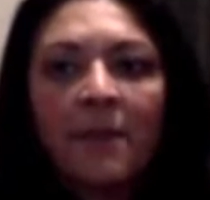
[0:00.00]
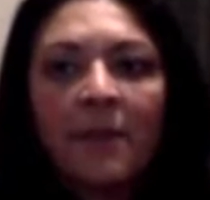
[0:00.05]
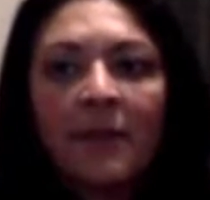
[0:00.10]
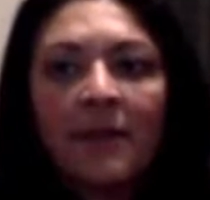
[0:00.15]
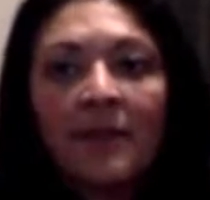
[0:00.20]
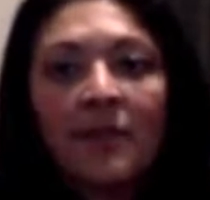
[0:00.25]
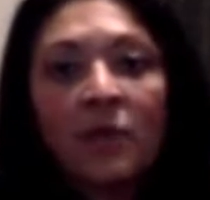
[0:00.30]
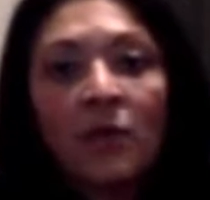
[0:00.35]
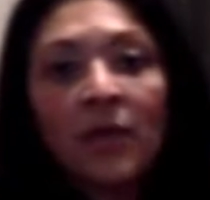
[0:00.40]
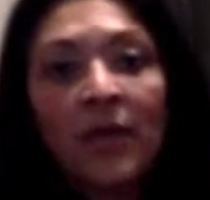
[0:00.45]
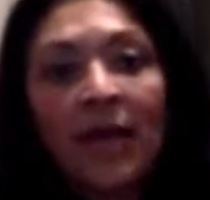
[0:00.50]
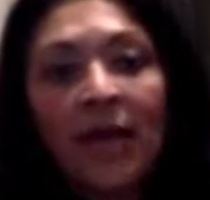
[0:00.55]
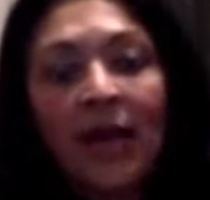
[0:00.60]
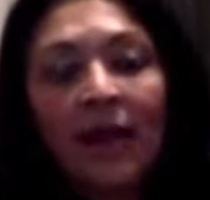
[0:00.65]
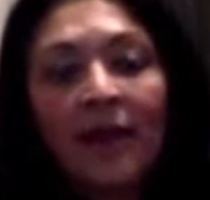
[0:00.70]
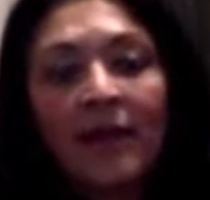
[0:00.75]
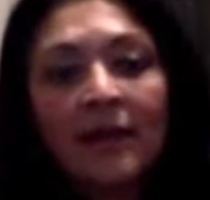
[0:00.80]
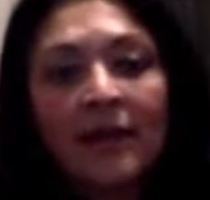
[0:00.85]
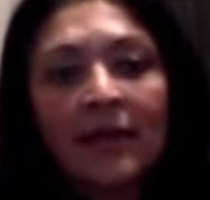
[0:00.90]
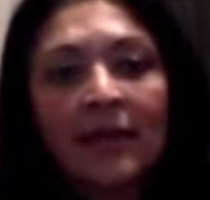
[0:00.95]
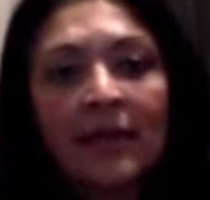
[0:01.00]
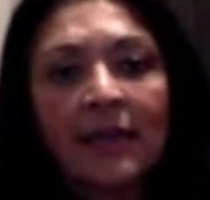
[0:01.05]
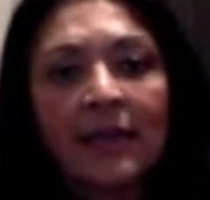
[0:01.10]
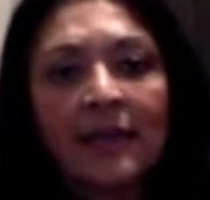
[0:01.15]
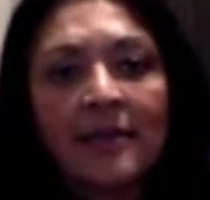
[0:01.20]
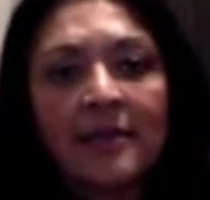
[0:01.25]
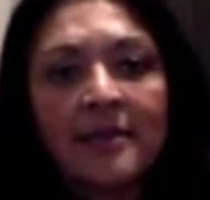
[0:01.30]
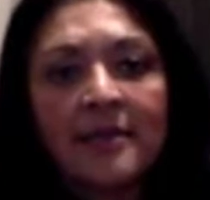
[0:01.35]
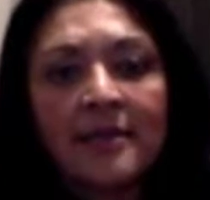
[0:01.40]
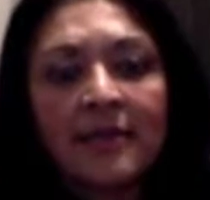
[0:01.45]
But the reality
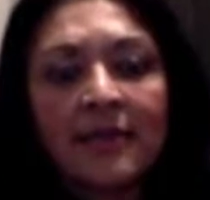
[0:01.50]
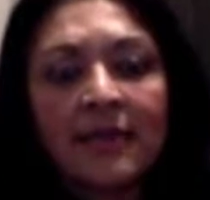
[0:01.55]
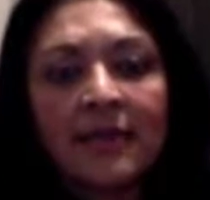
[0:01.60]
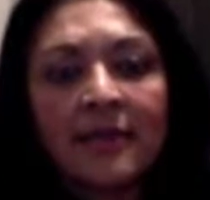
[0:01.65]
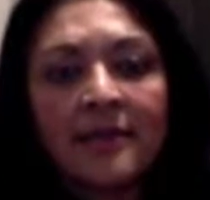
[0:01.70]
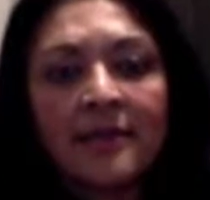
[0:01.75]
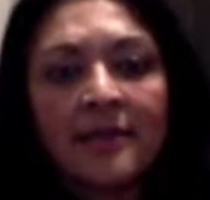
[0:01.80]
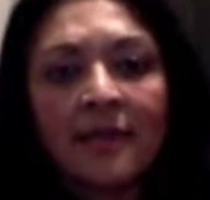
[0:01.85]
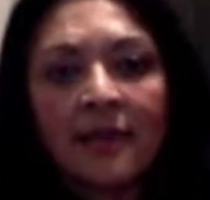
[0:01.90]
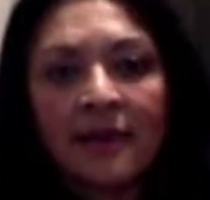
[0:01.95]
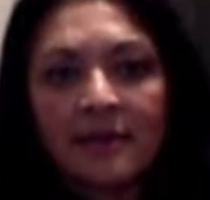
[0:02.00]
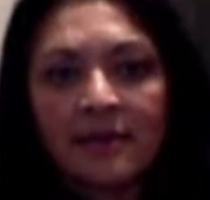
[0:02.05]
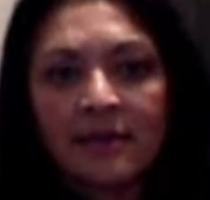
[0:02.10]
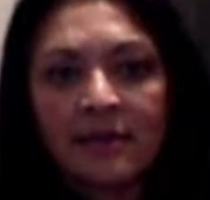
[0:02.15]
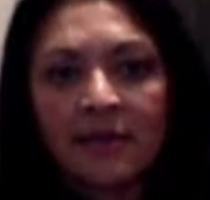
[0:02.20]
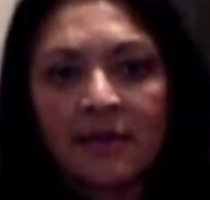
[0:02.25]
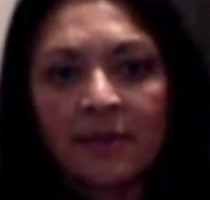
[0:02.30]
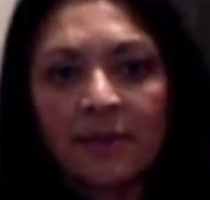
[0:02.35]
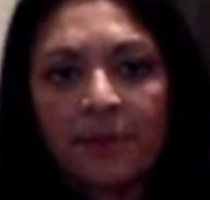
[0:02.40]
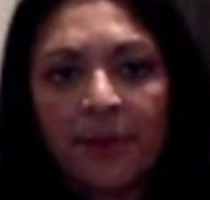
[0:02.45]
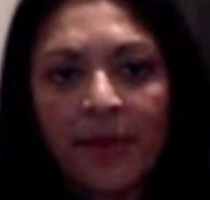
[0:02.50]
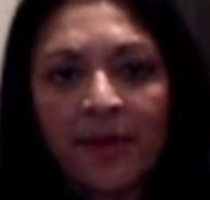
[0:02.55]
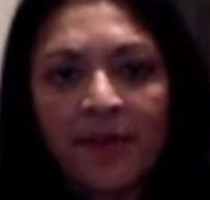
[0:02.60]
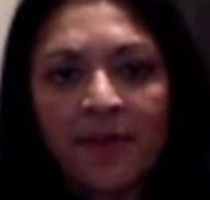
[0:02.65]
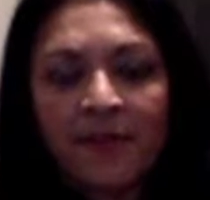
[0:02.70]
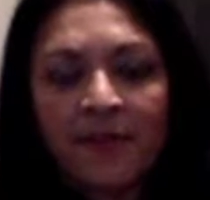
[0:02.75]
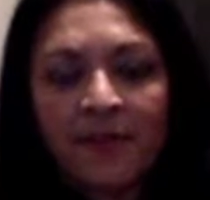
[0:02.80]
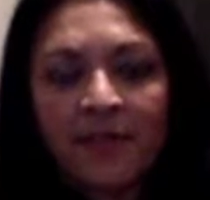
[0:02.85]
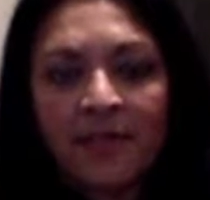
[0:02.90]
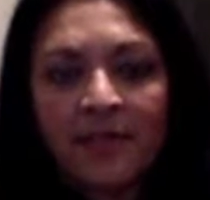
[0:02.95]
is that it does. It
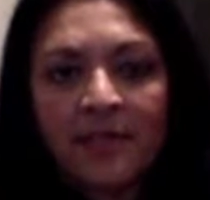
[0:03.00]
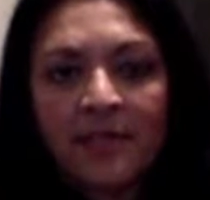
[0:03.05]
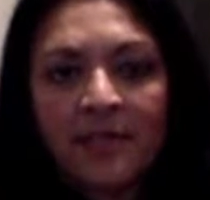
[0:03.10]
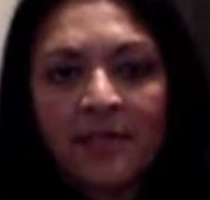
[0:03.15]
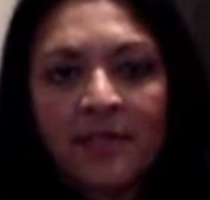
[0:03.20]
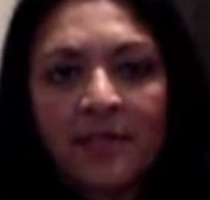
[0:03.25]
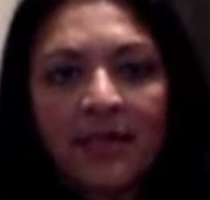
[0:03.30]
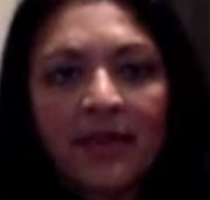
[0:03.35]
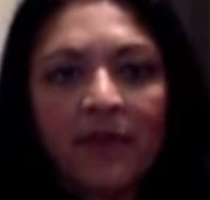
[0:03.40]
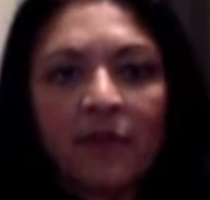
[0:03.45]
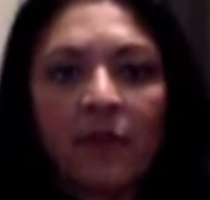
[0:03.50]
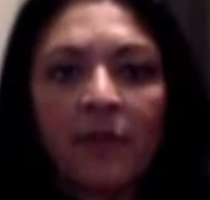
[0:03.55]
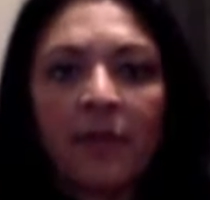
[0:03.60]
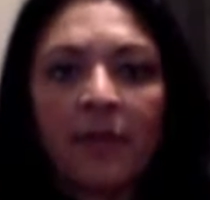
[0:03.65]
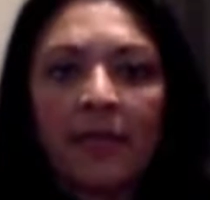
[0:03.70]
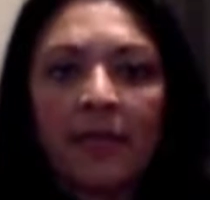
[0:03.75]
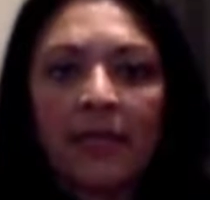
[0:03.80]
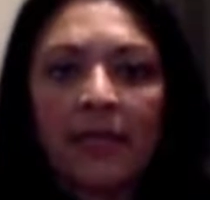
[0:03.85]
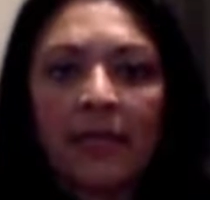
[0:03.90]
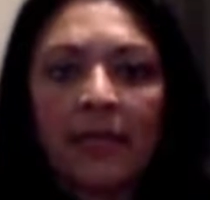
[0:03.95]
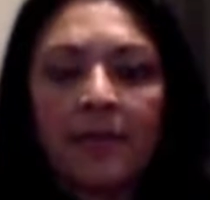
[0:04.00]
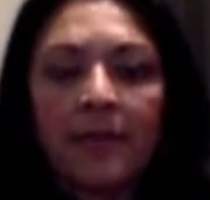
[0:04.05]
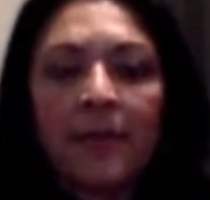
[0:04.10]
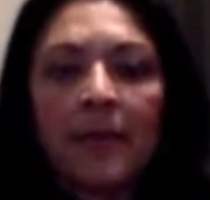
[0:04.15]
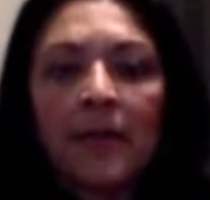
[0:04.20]
benefits everybody.